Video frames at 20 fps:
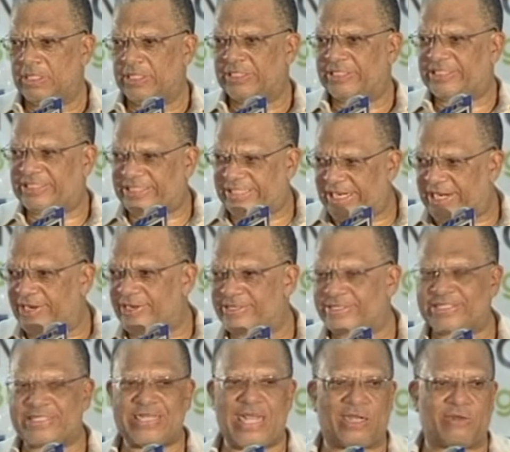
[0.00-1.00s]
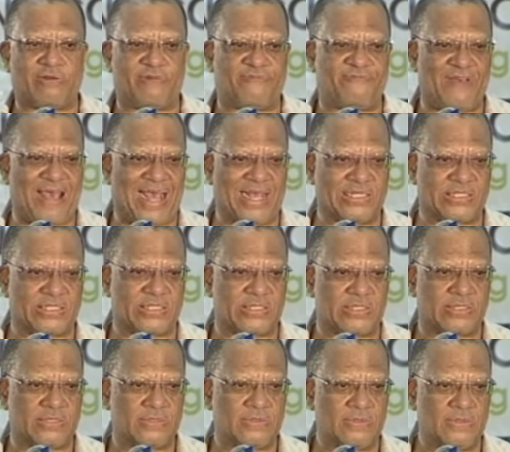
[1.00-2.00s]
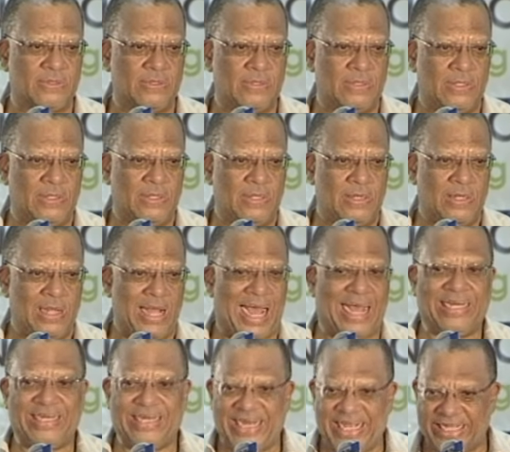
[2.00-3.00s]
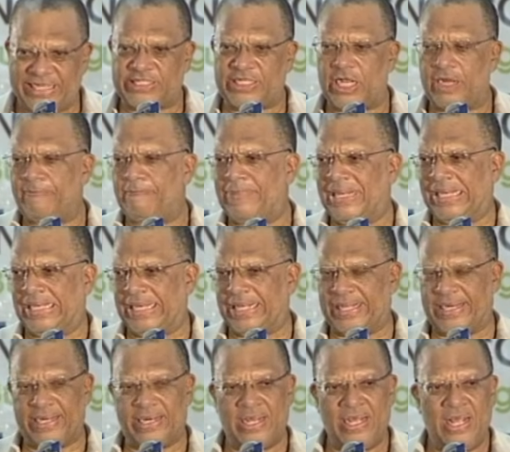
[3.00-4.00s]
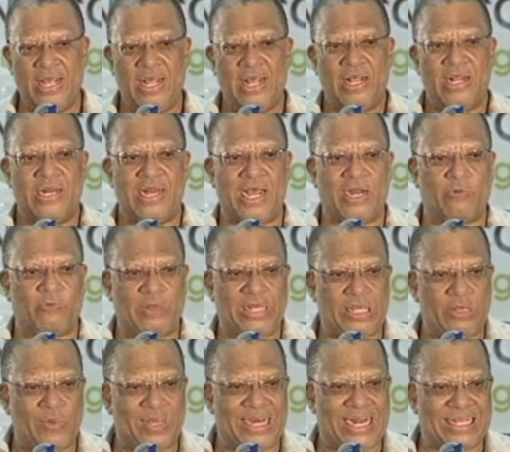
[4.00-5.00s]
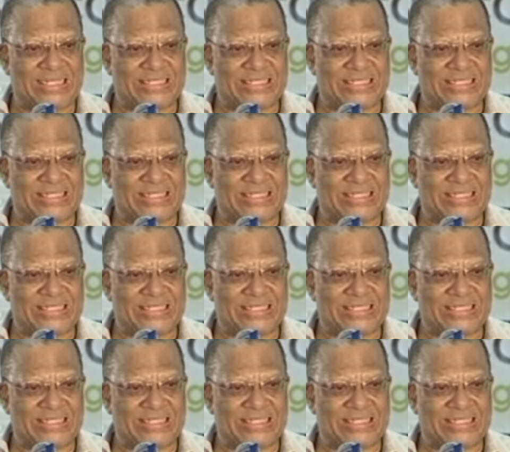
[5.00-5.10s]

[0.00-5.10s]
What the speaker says: shared sacrifice, and nation building that we will